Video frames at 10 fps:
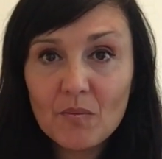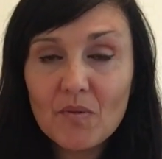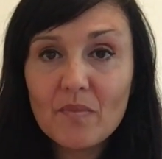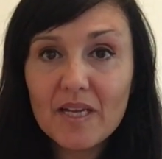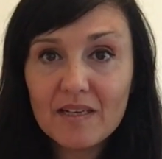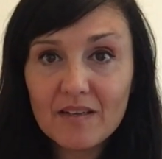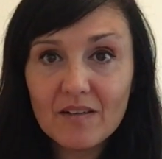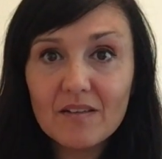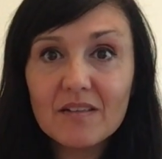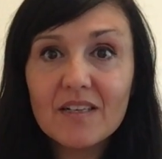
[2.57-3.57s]
I'm a
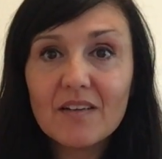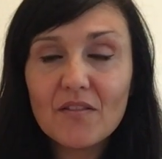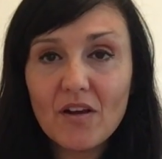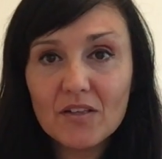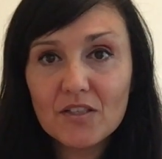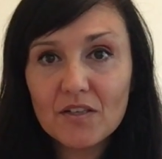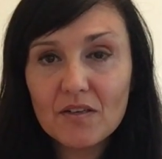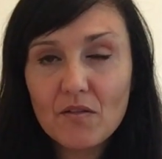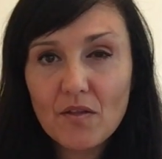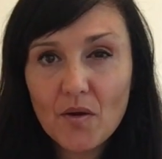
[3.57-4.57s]
medical doctor
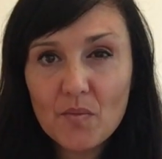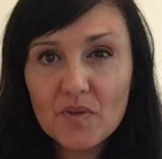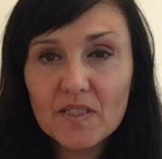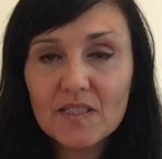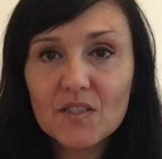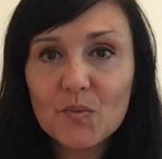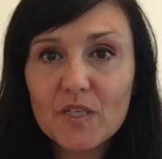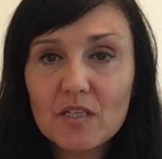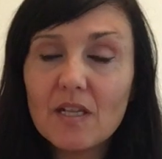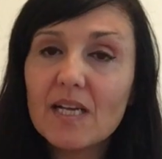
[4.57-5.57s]
and therapist
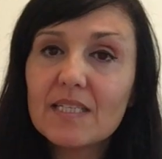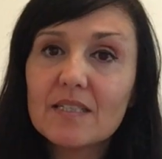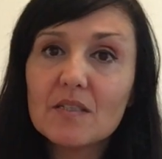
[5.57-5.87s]
specialized